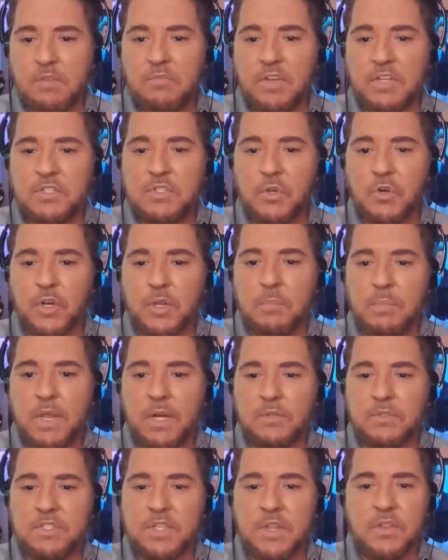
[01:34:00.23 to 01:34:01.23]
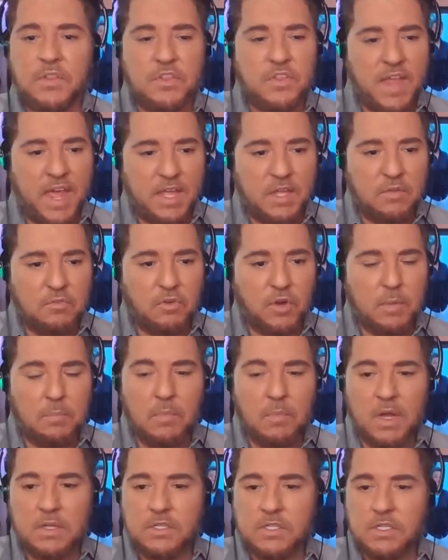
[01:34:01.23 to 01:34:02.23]
Victoria Peterson, thank you very
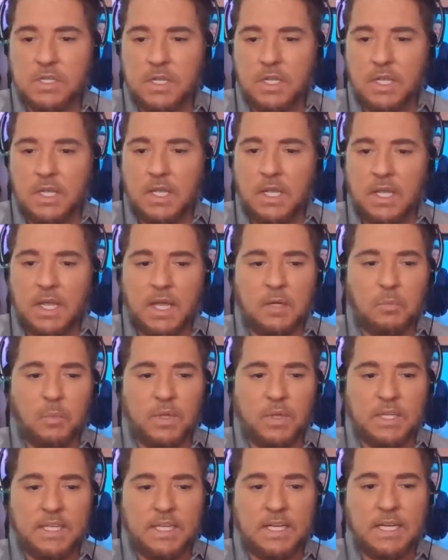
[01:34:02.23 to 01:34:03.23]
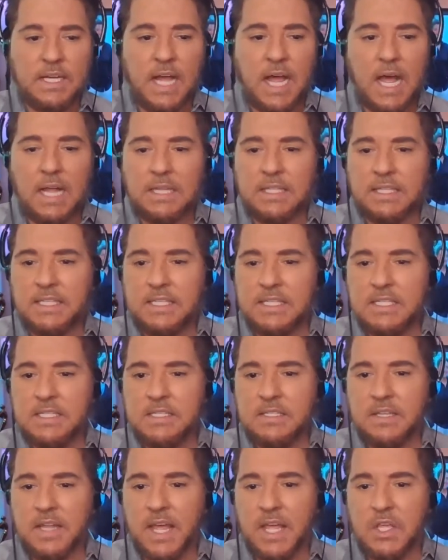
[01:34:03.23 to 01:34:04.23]
much. And Willie and
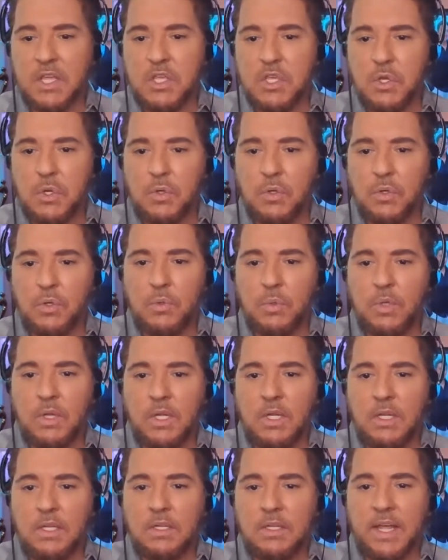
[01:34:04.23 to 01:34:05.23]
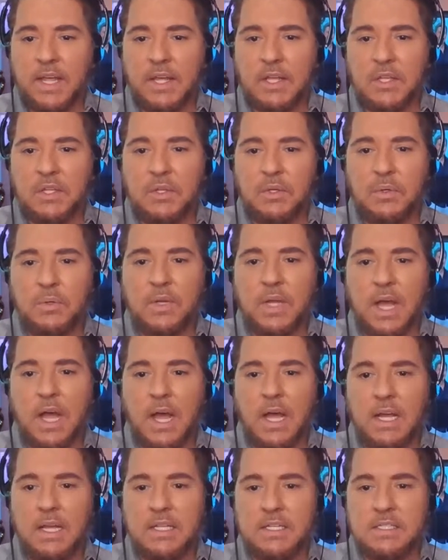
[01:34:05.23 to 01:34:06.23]
Holland, thank you. Thank you,
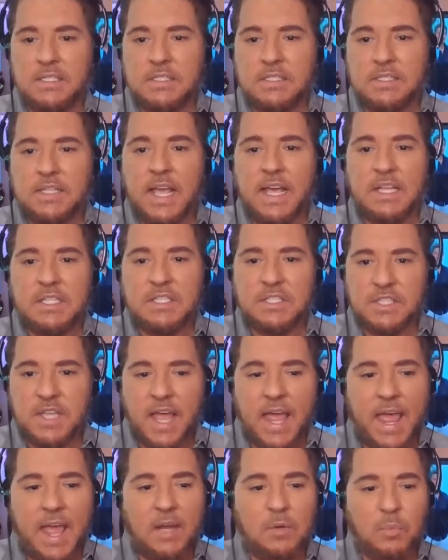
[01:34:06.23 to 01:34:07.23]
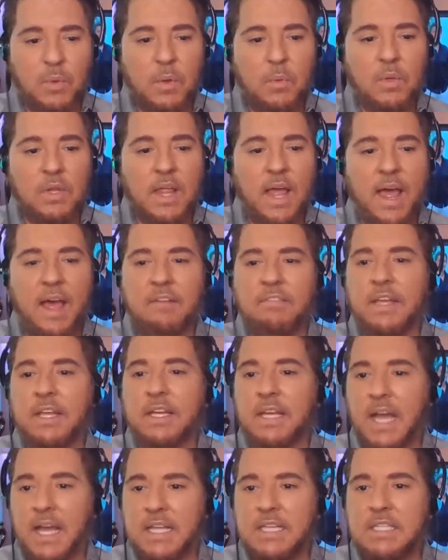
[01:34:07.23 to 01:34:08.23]
guys. Yes, and we will have a
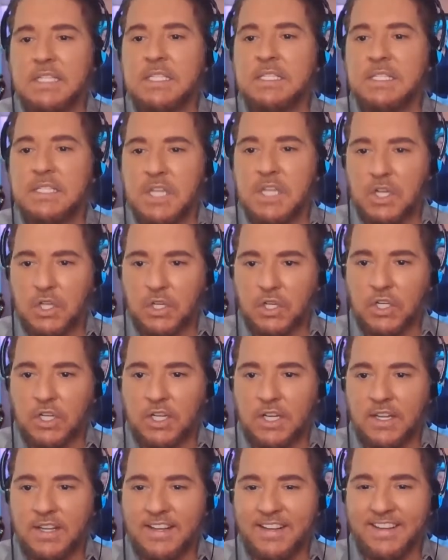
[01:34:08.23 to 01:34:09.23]
nice dinner.